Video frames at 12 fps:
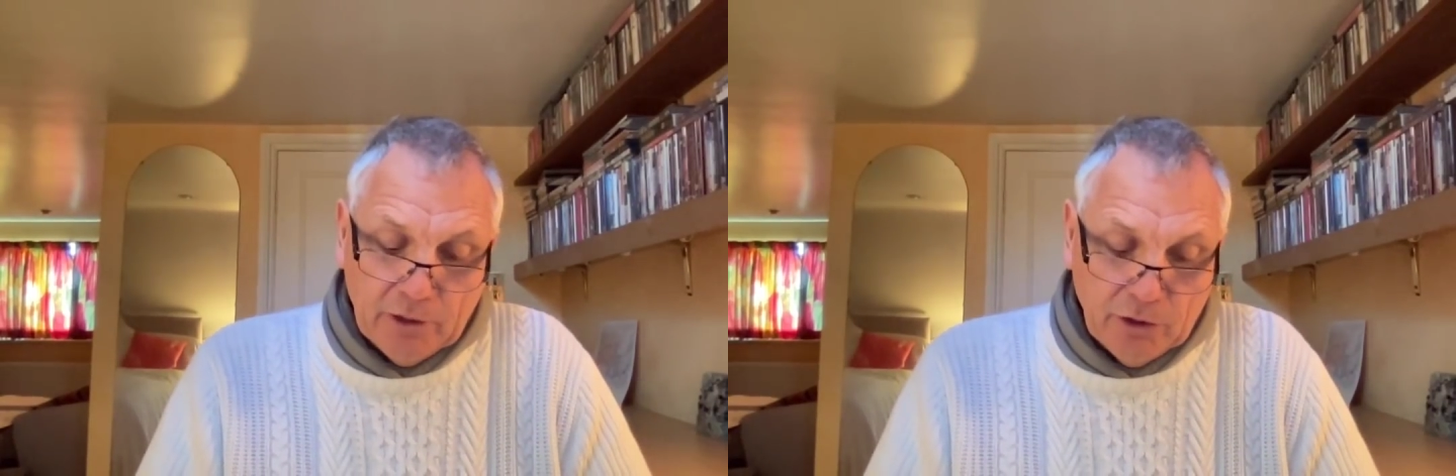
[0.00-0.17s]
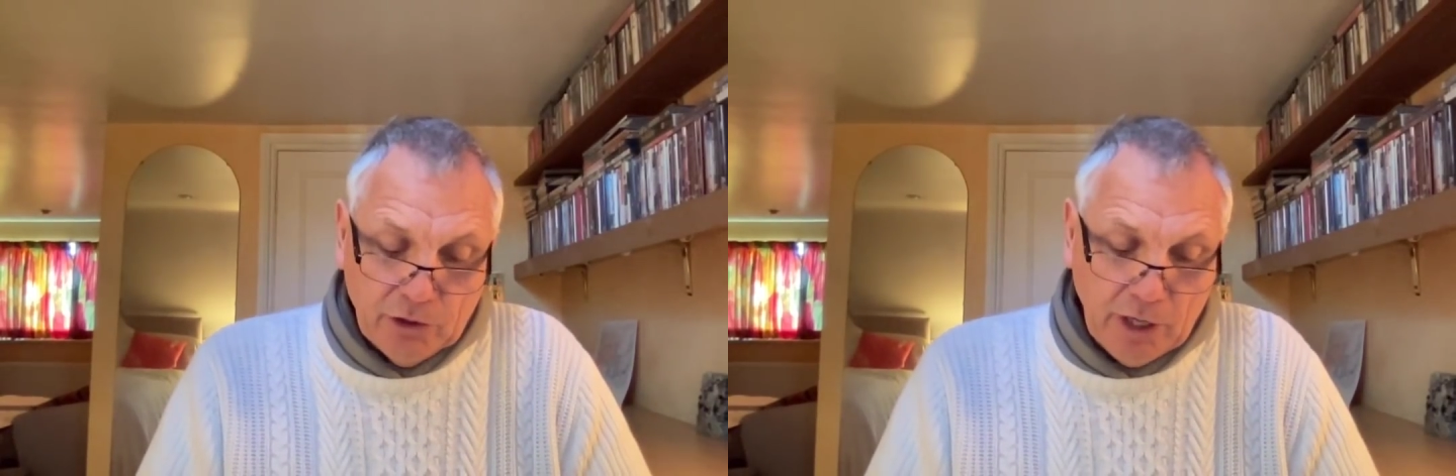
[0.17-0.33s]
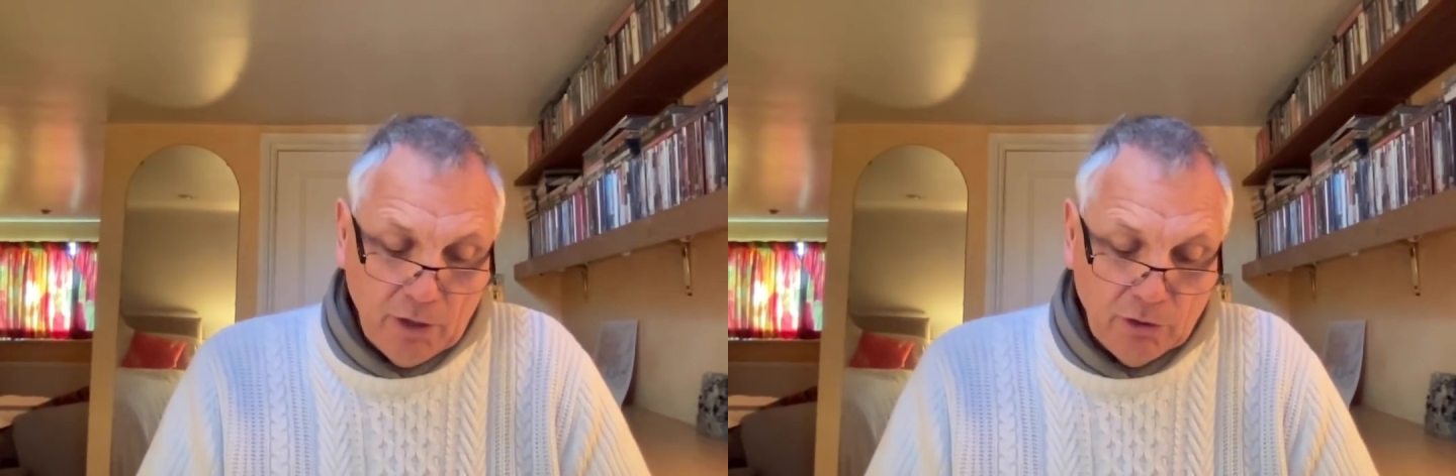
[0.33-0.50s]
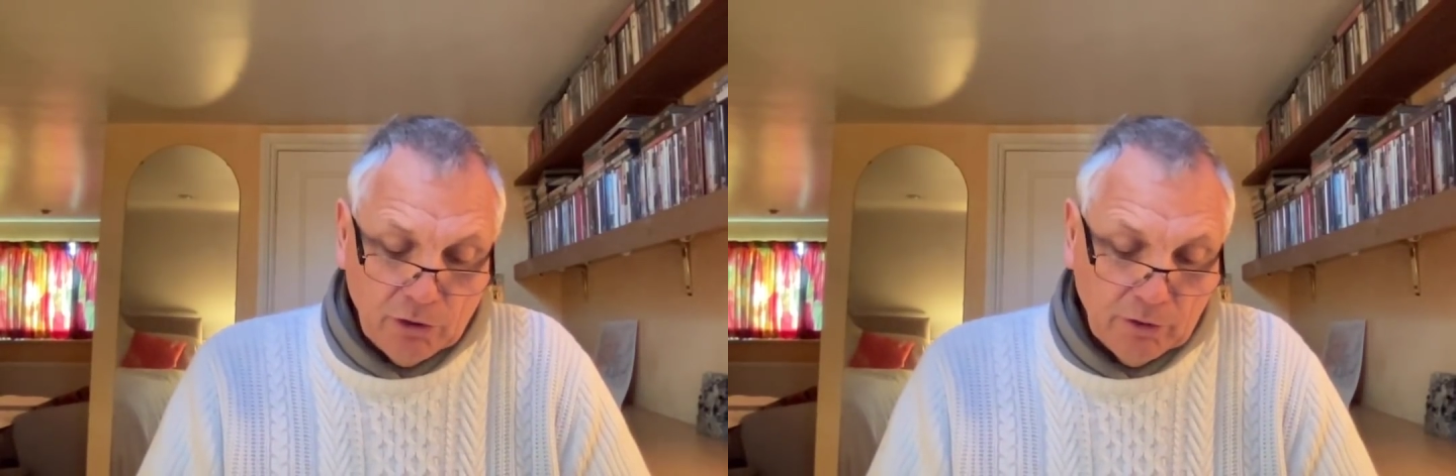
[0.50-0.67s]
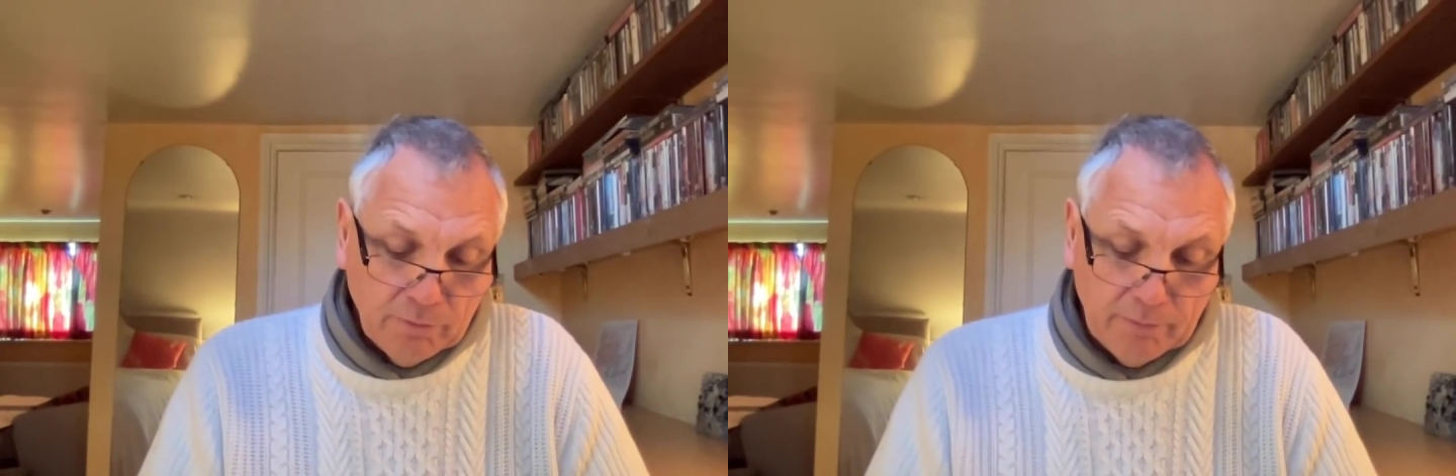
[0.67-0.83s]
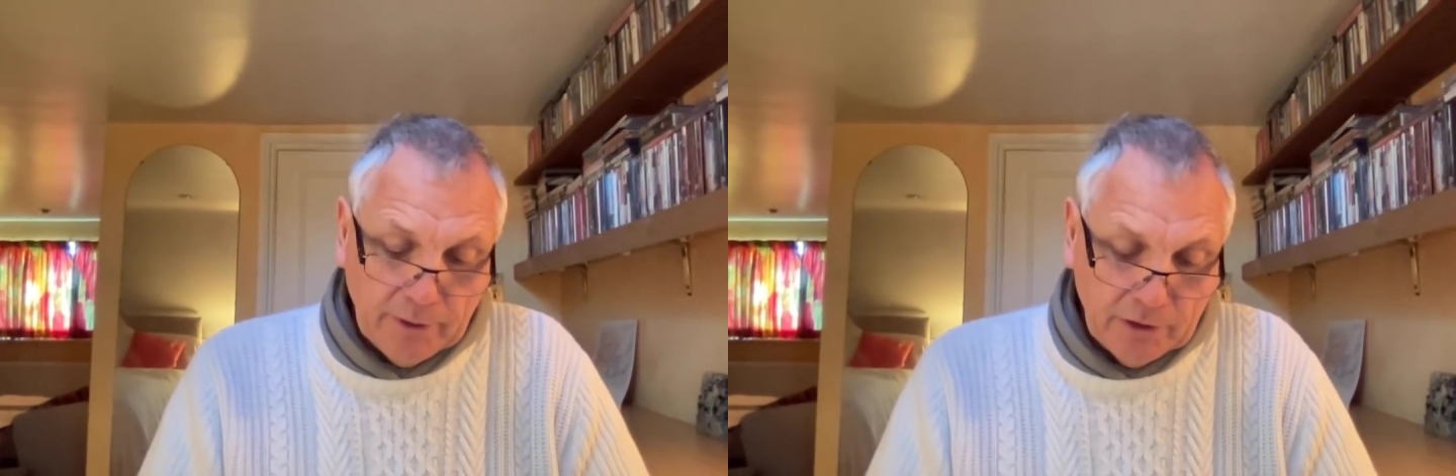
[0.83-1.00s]
shows
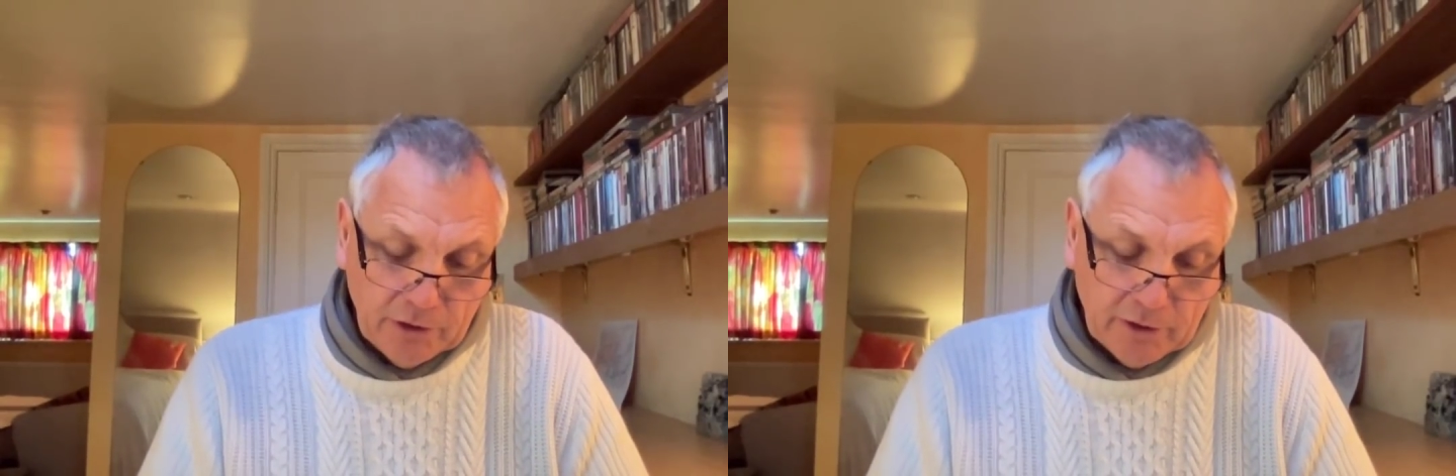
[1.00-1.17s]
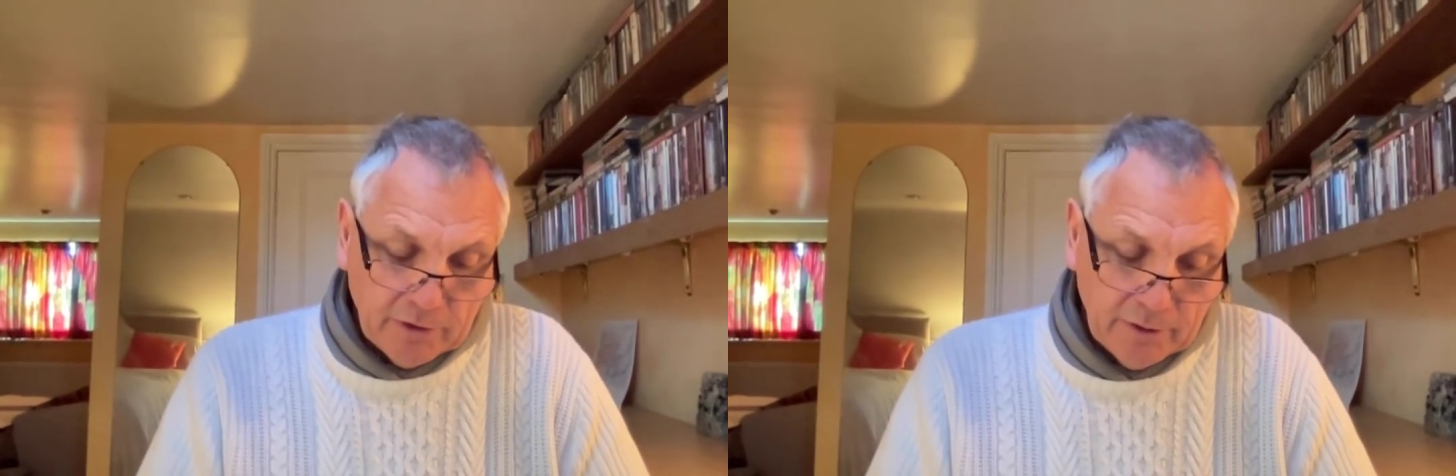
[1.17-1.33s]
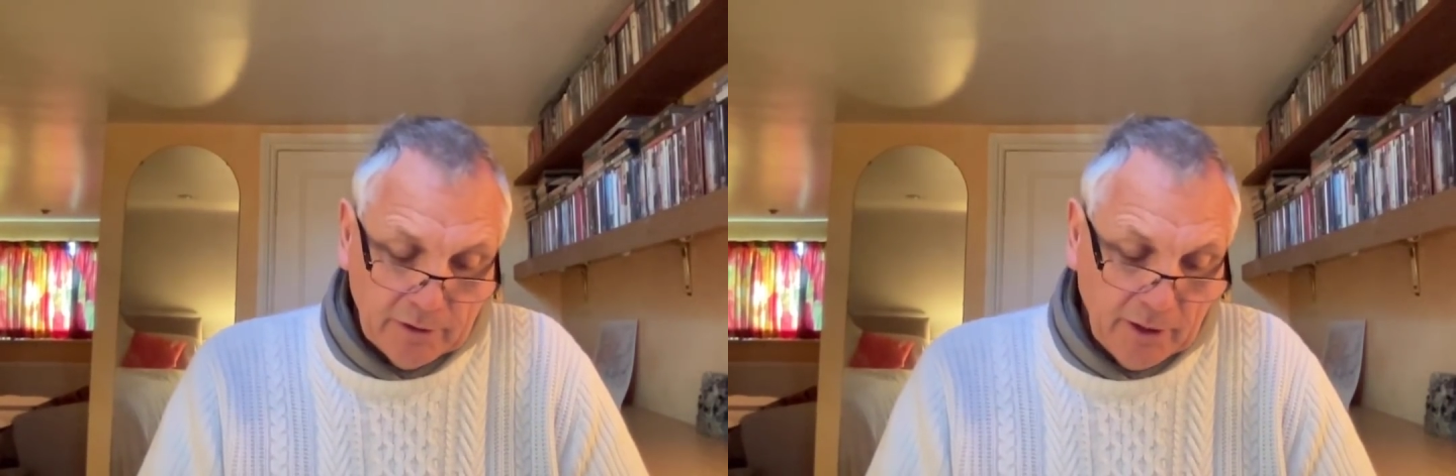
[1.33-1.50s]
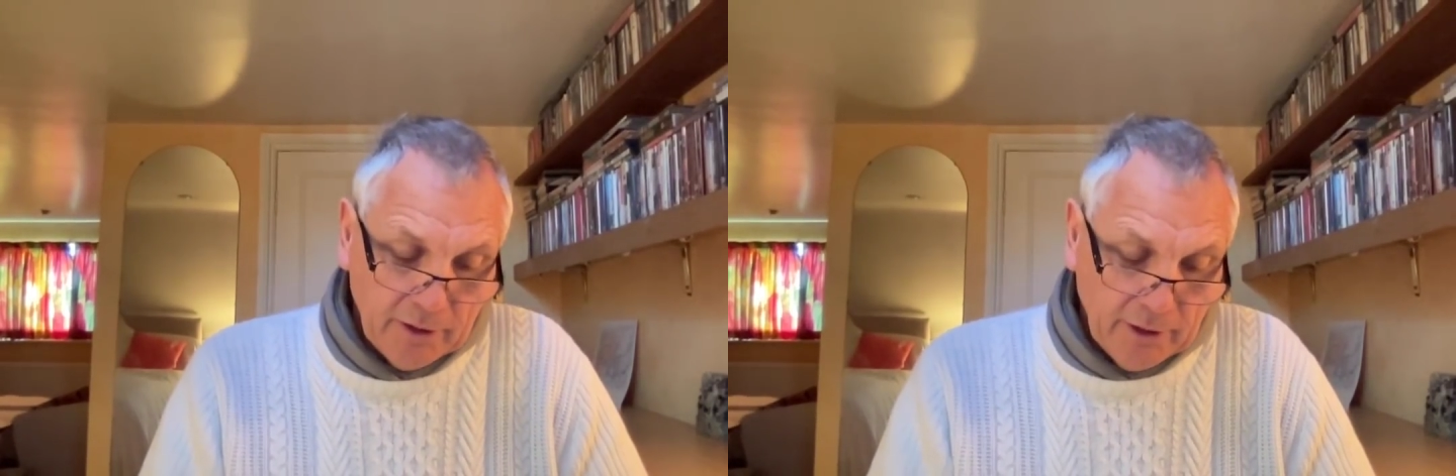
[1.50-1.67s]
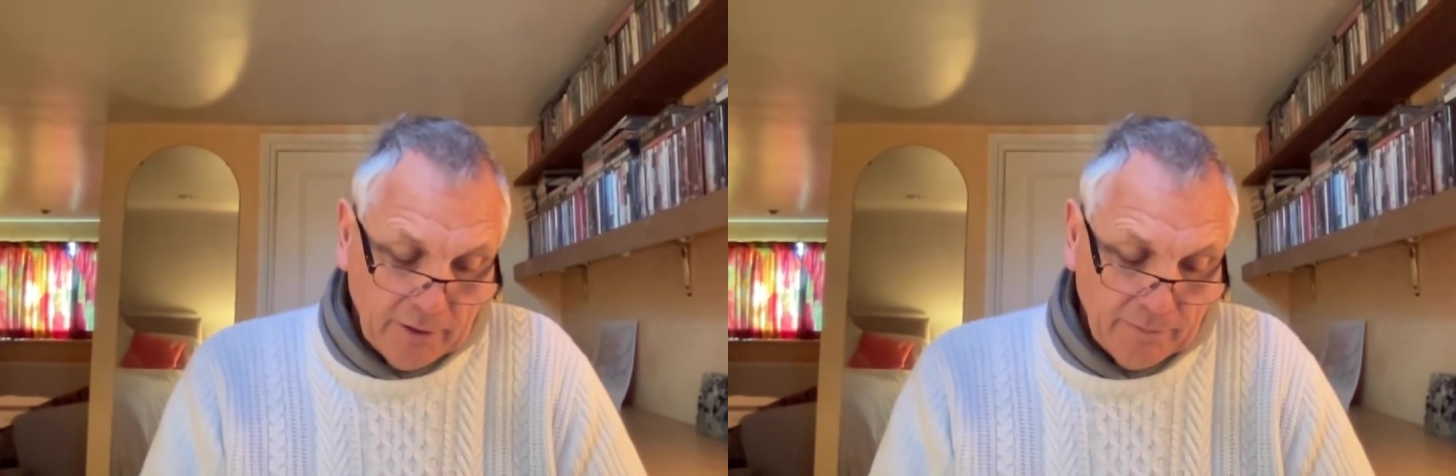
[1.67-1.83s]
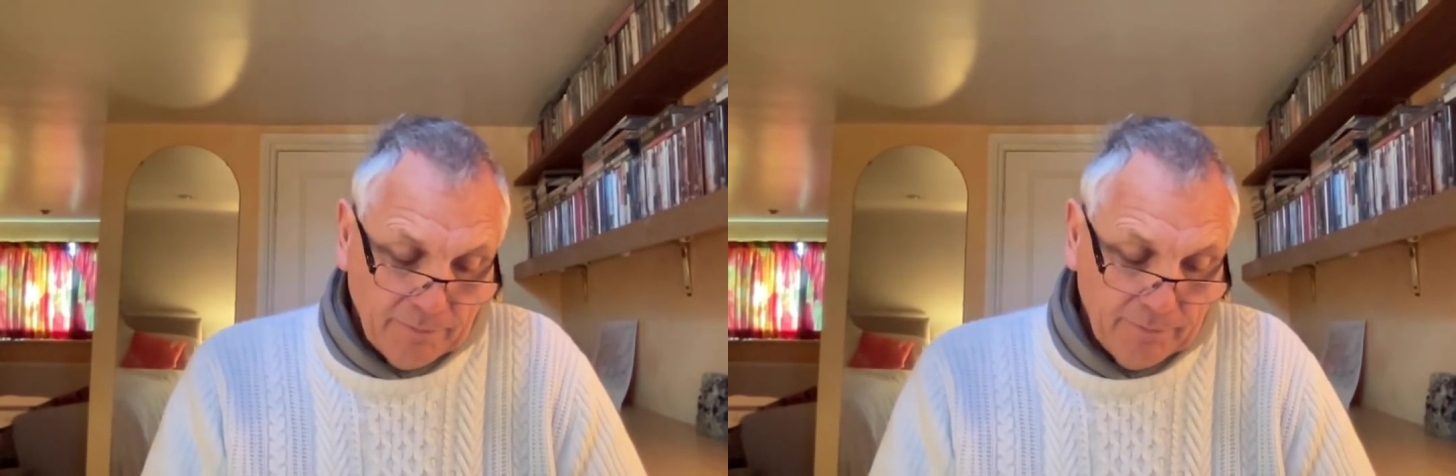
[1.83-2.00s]
up, there's and a, uh,